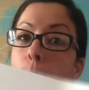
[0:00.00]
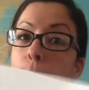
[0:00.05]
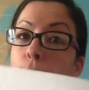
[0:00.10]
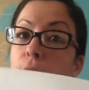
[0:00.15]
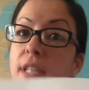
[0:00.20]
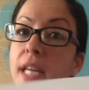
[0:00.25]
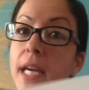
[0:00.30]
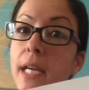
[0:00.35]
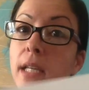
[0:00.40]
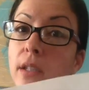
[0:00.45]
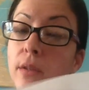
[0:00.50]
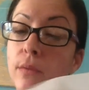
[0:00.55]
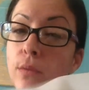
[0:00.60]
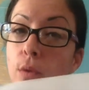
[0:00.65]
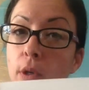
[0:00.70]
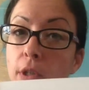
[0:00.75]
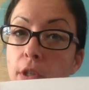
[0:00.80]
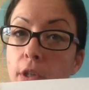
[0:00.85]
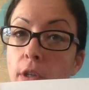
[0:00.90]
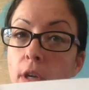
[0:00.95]
protective
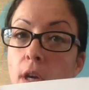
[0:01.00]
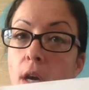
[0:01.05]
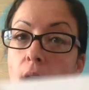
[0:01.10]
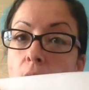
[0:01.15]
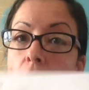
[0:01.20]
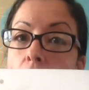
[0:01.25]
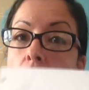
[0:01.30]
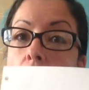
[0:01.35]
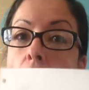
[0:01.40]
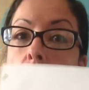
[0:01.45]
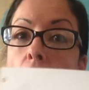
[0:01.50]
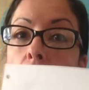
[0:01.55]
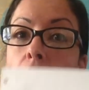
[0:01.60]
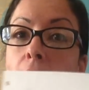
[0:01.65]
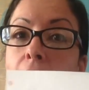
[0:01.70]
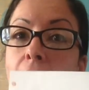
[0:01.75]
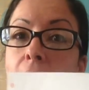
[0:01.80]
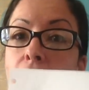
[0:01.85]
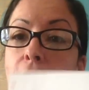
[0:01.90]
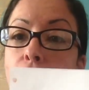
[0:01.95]
order
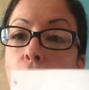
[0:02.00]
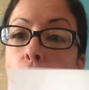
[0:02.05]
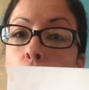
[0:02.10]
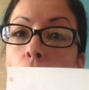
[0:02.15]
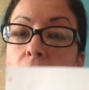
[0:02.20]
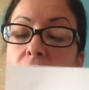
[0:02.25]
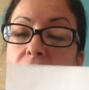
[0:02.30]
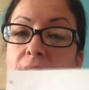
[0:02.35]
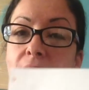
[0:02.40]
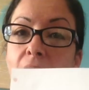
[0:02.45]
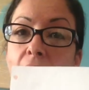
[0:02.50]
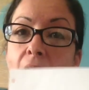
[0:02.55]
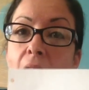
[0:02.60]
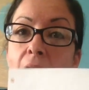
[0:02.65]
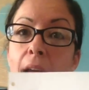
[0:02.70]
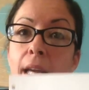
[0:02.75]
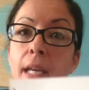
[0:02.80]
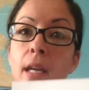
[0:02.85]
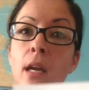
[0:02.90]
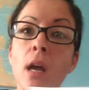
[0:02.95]
on a false
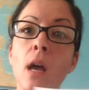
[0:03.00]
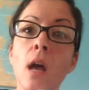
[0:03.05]
lie